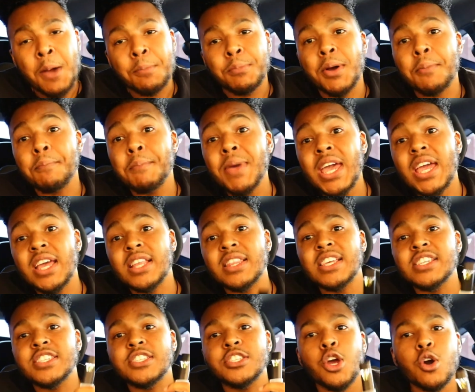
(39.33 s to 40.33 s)
But man,
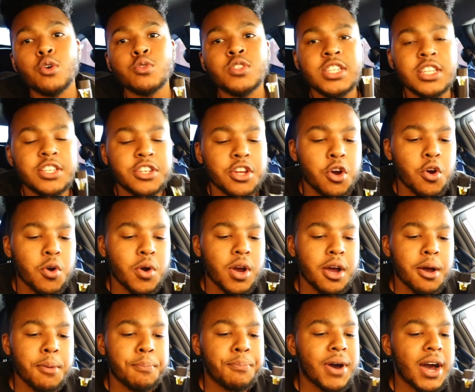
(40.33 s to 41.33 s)
this Dosey Do
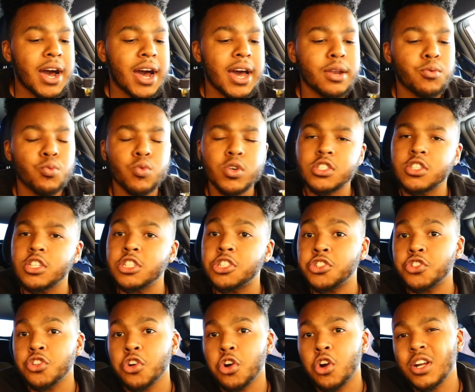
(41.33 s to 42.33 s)
uh, pod was the
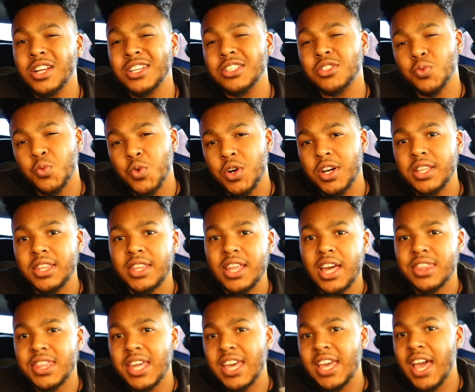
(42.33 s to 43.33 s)
strongest one
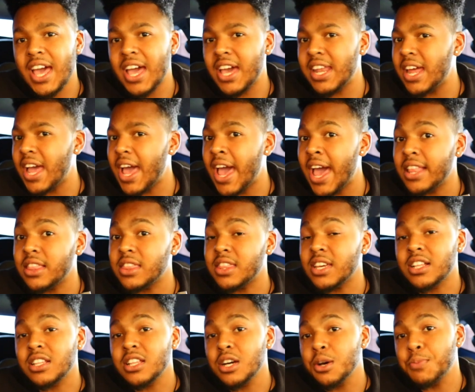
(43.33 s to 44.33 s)
that they had at
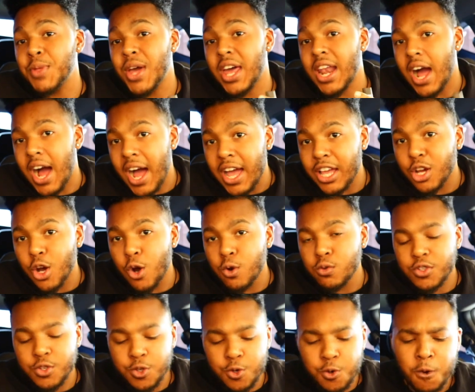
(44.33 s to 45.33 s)
the club that I go
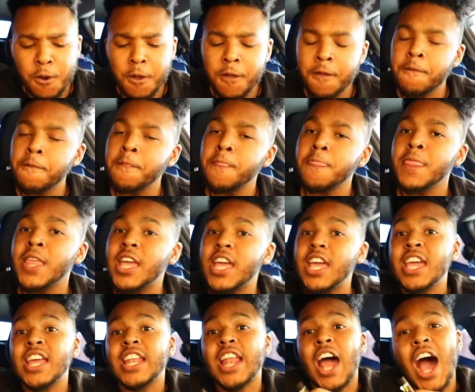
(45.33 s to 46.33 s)
to.
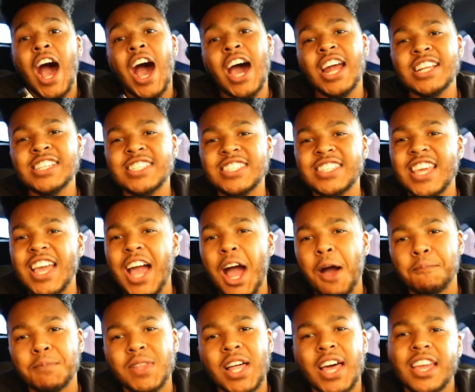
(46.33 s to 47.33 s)
And honestly,
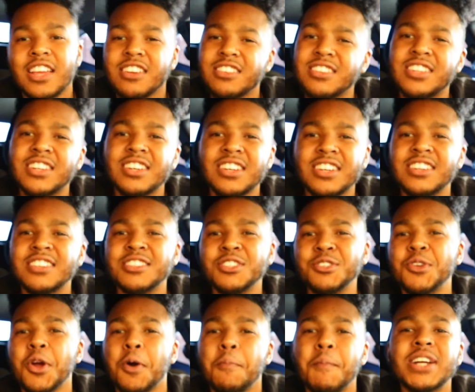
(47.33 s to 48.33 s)
I'm like, uh,
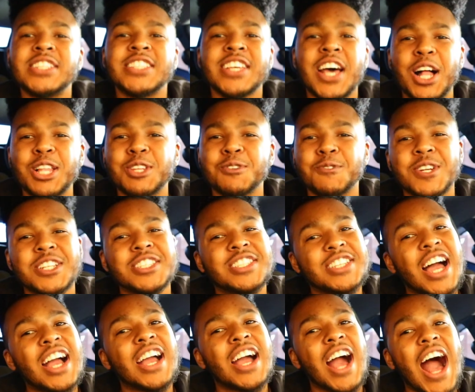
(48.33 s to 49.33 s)
you know, my tolerance,
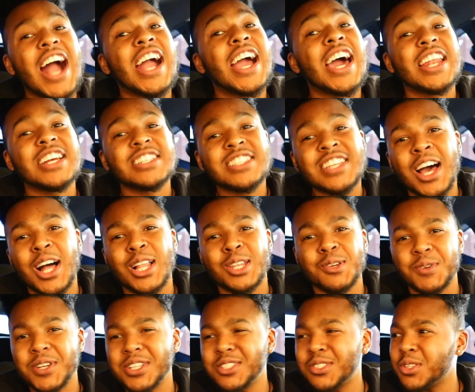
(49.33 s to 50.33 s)
I, I got a
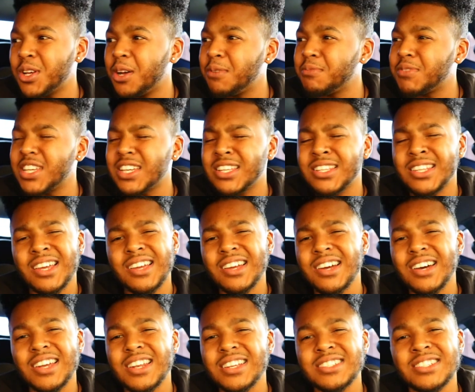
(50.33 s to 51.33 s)
tolerance. So I'm thinking like,
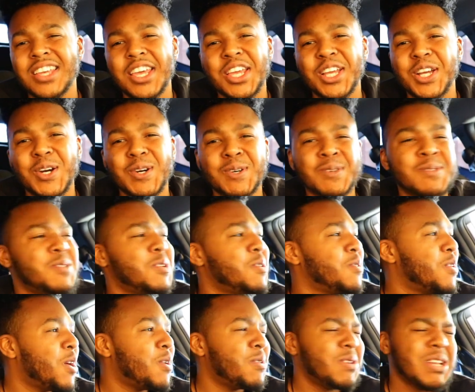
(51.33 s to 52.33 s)
oh, this ain't gonna, you
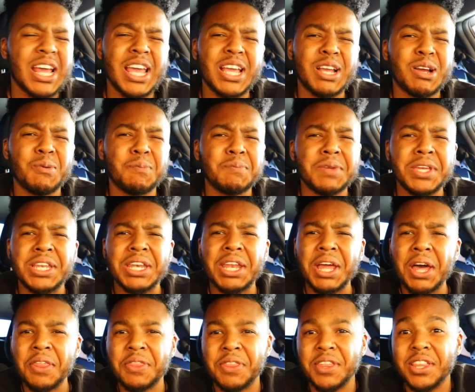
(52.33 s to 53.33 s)
know, it ain't gonna be
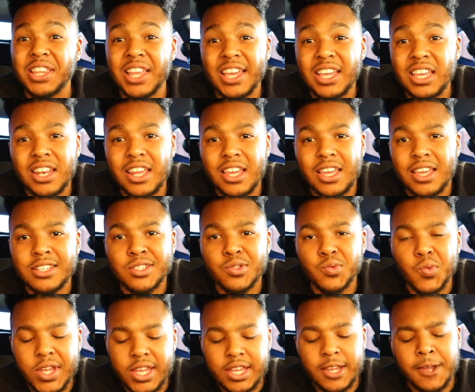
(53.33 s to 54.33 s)
nothing. Like, it, it's
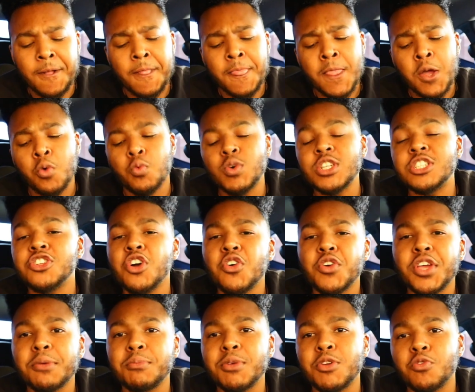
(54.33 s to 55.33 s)
weak. Which,
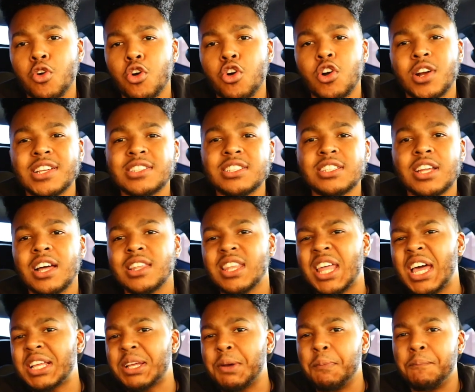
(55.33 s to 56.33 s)
don't get me wrong, it's not
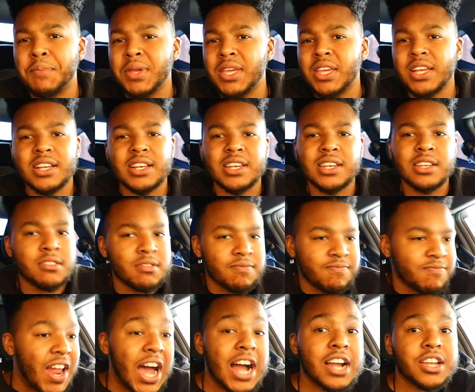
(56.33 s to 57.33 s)
like a big
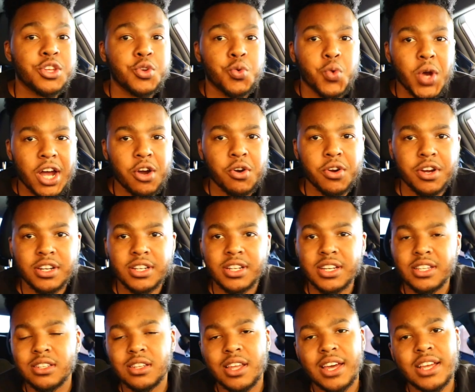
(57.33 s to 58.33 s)
knock you out or
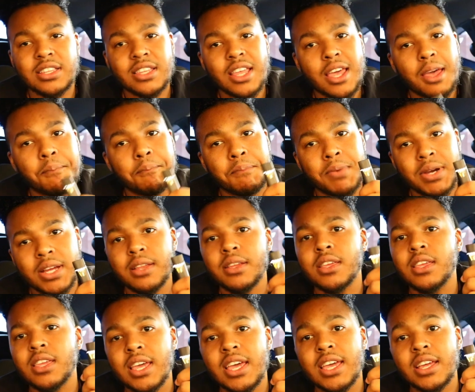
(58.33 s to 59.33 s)
nothing like that. But
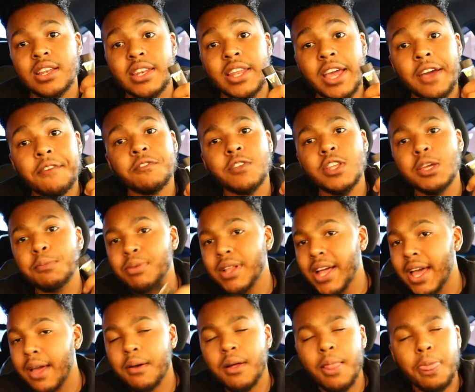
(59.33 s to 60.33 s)
yeah, it definitely,
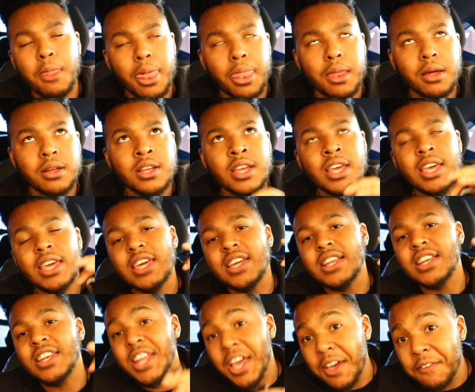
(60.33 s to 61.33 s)

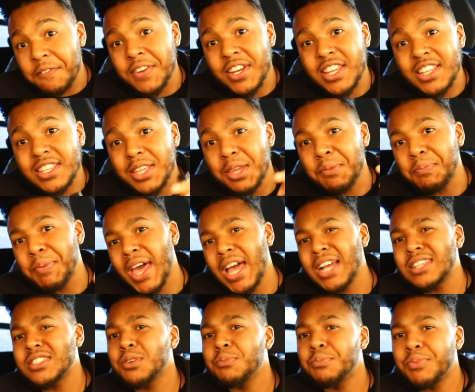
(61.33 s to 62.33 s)
it definitely
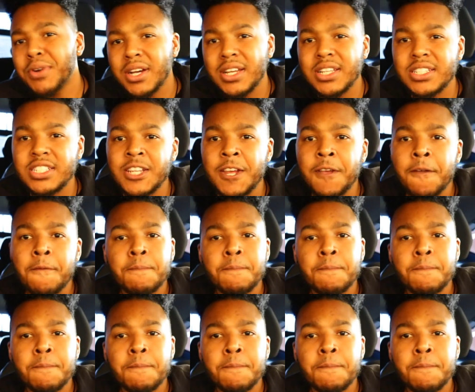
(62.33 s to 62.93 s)
packs a punch.